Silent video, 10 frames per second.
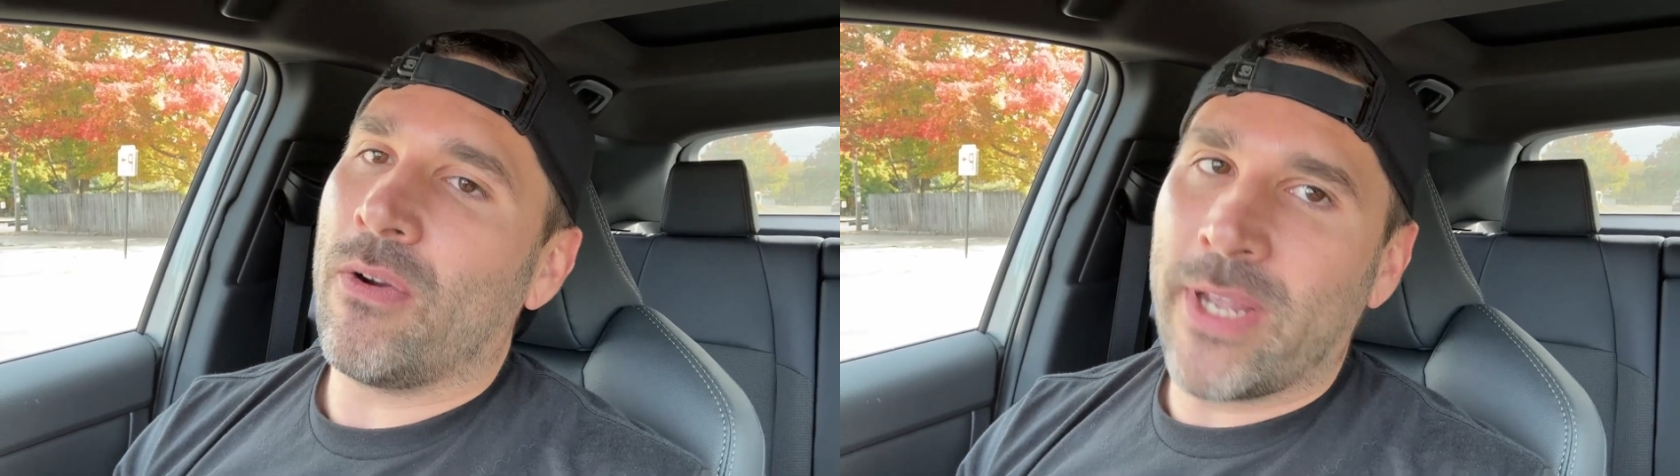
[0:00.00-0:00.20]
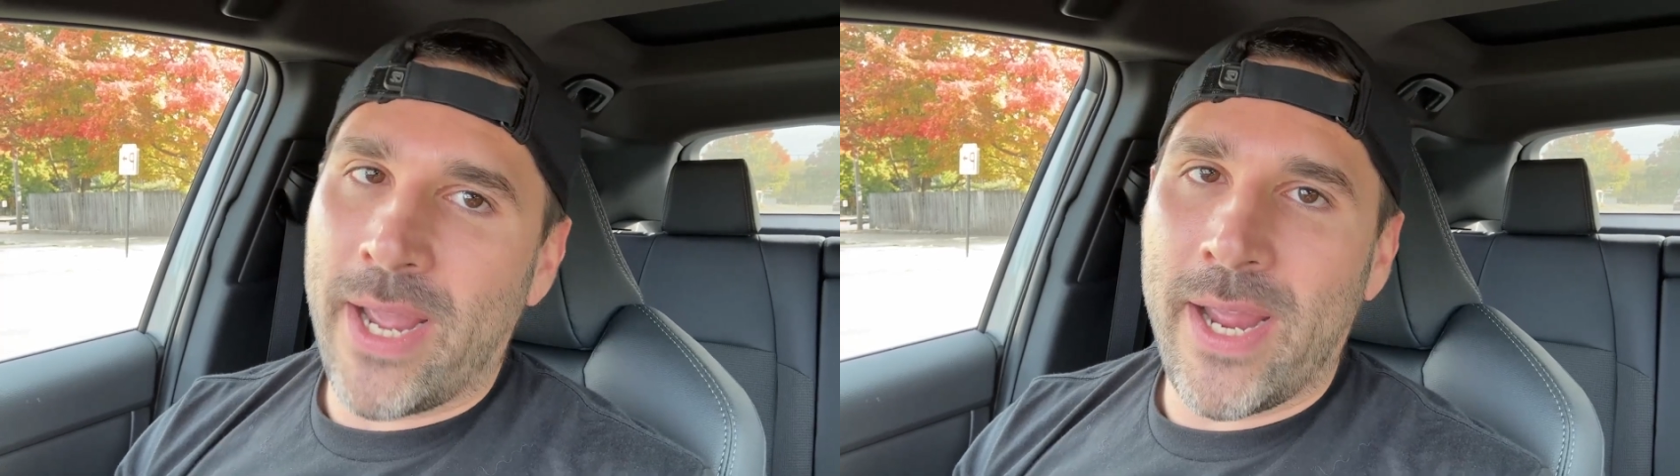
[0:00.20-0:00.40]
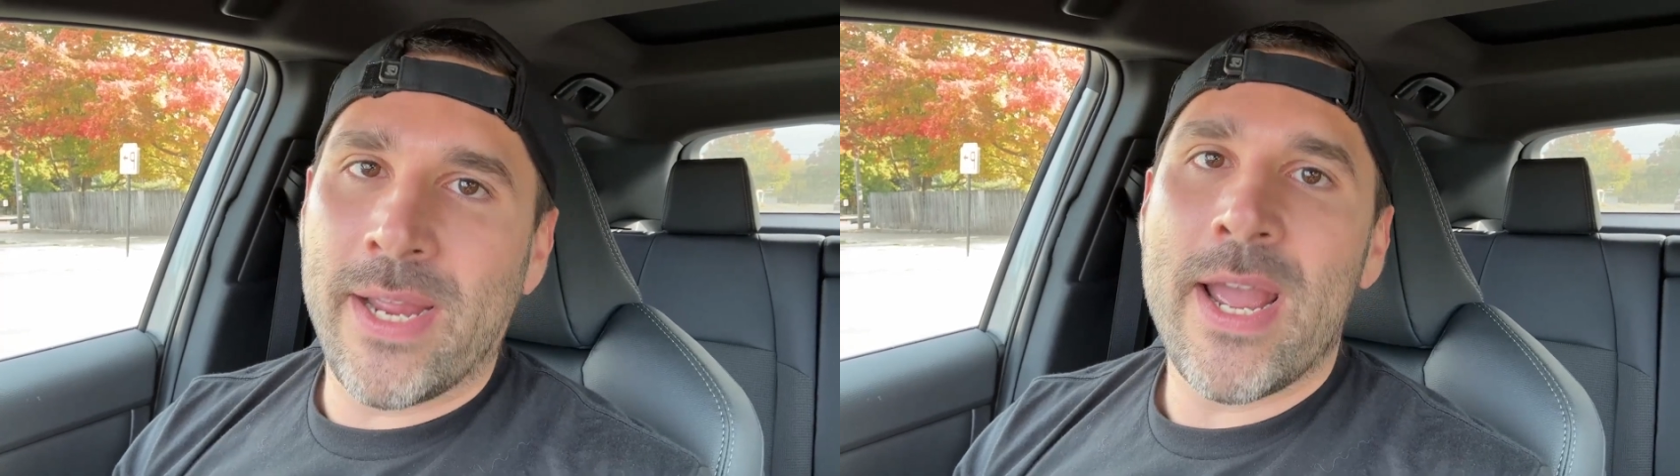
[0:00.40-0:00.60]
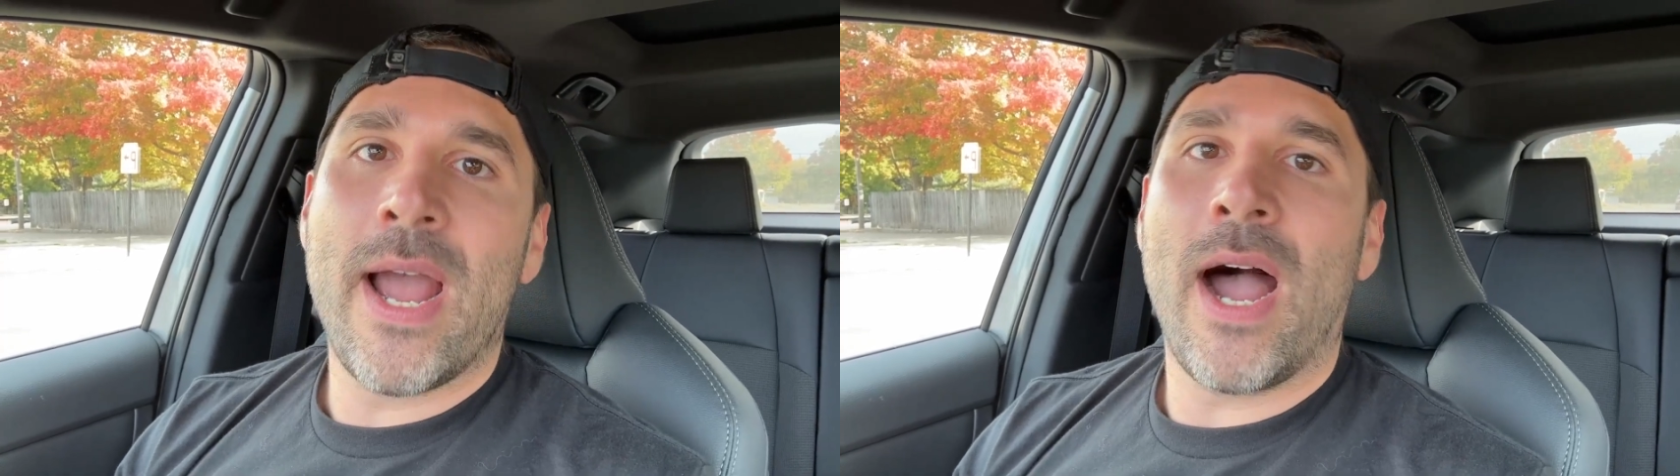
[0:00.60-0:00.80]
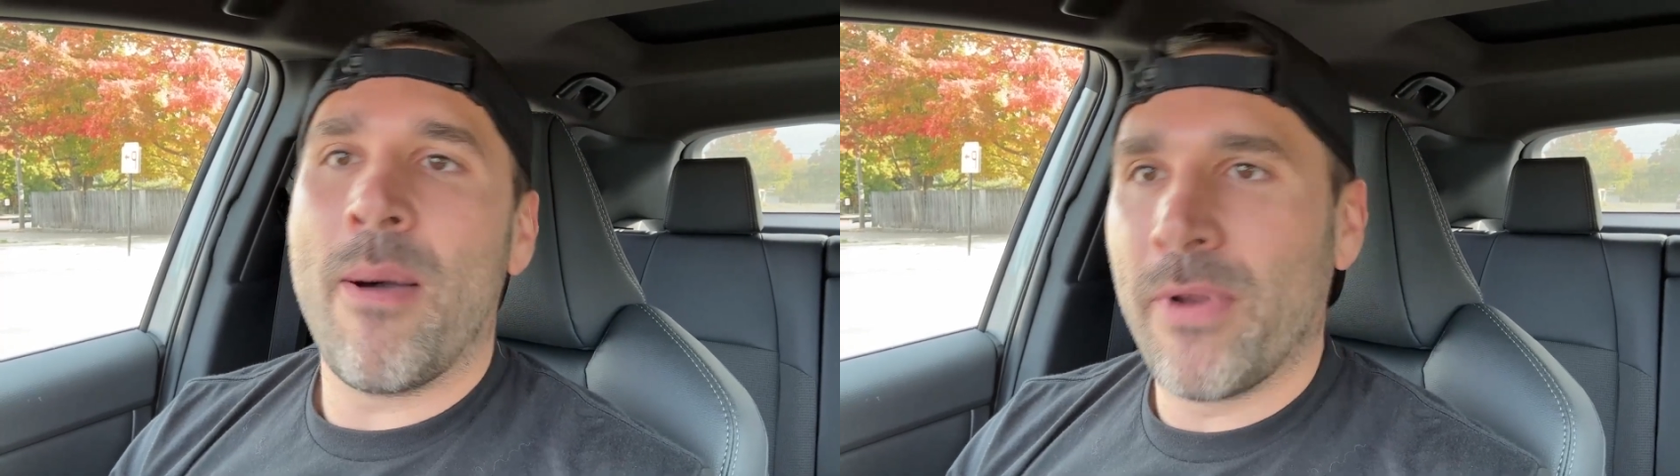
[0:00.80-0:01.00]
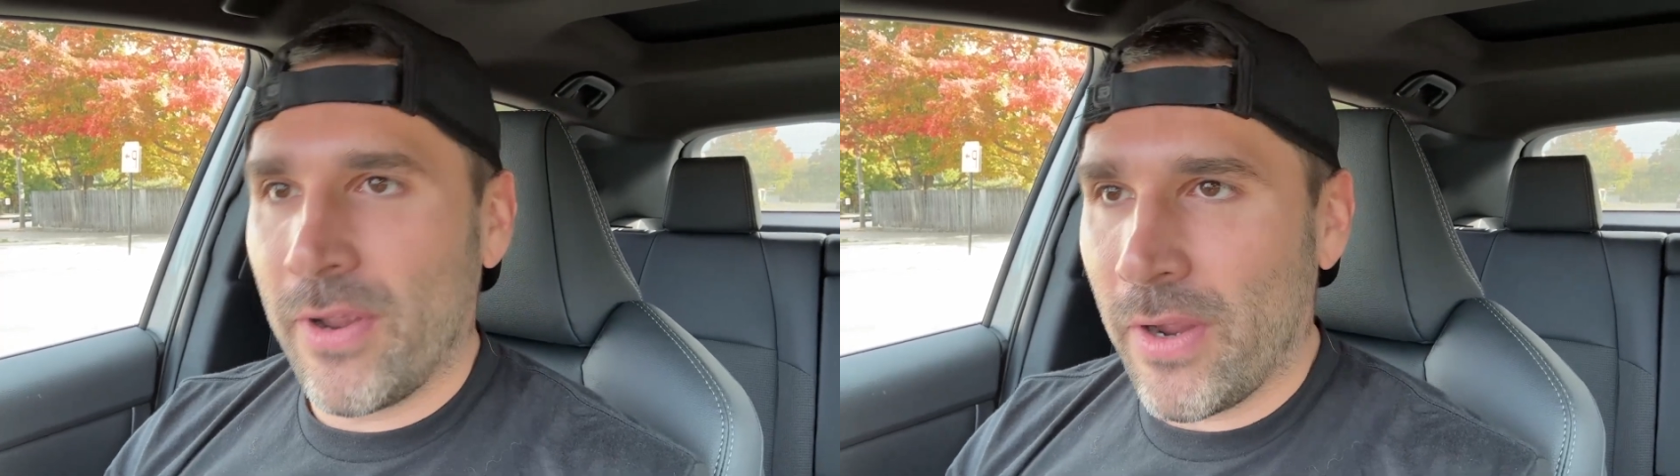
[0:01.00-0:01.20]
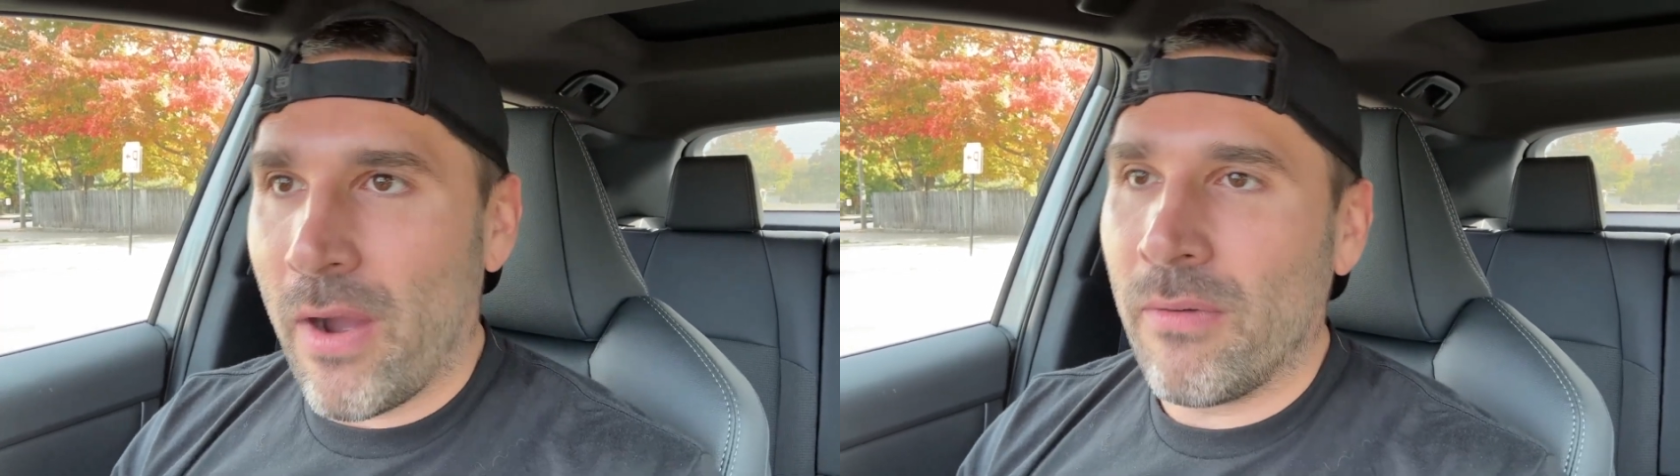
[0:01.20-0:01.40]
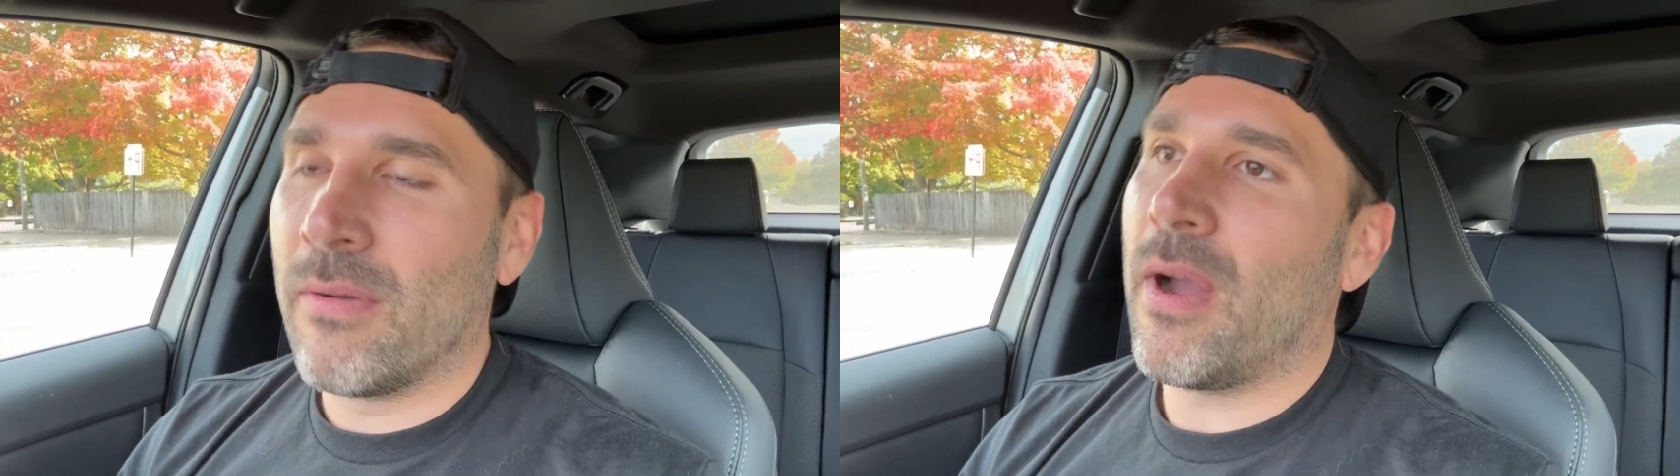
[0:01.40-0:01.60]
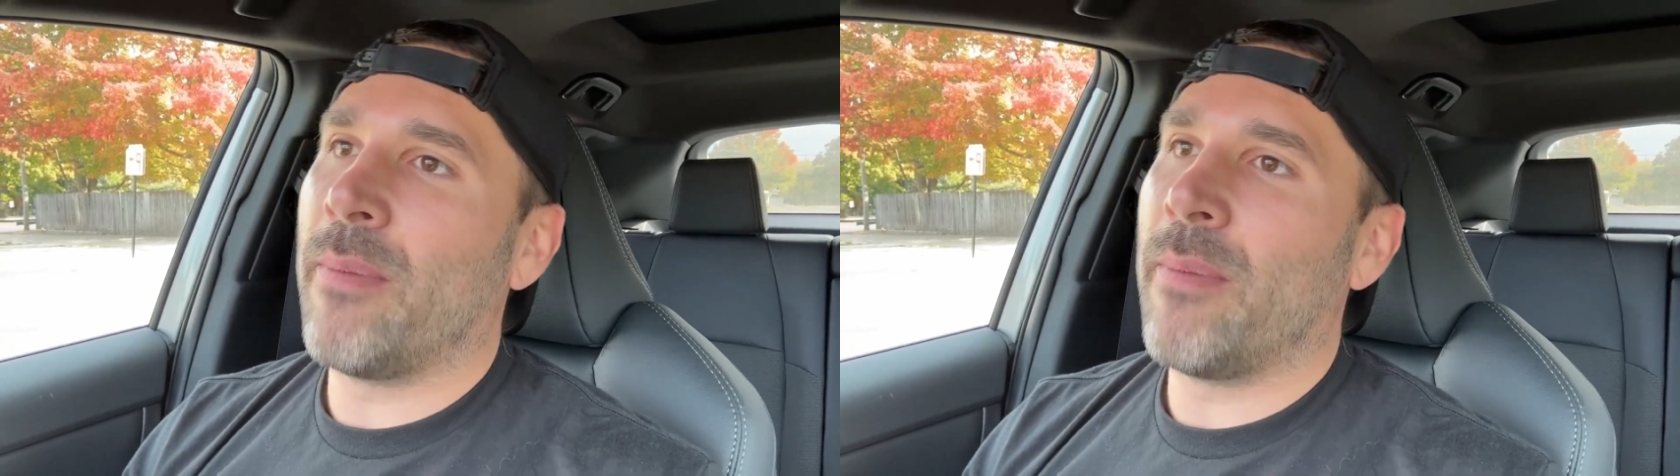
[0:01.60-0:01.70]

okay, I'm going to go.